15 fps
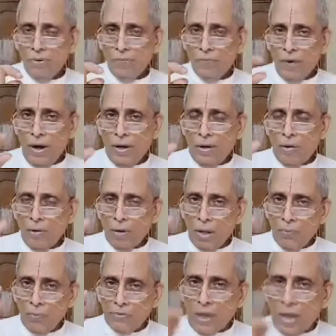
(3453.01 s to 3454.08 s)
find out
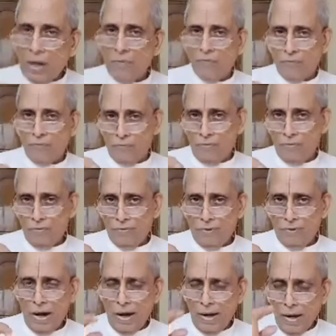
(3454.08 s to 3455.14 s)
himself,
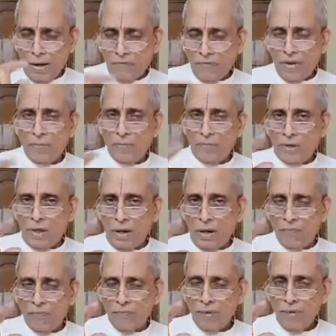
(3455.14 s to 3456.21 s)
identify
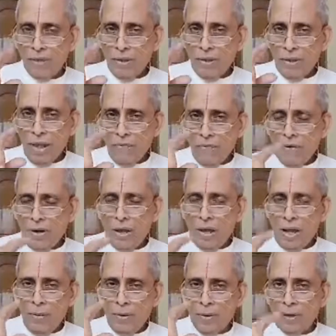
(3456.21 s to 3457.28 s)
himself, every
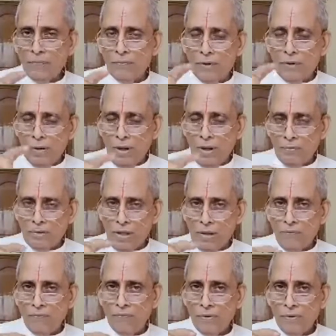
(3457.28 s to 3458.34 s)
habit of himself,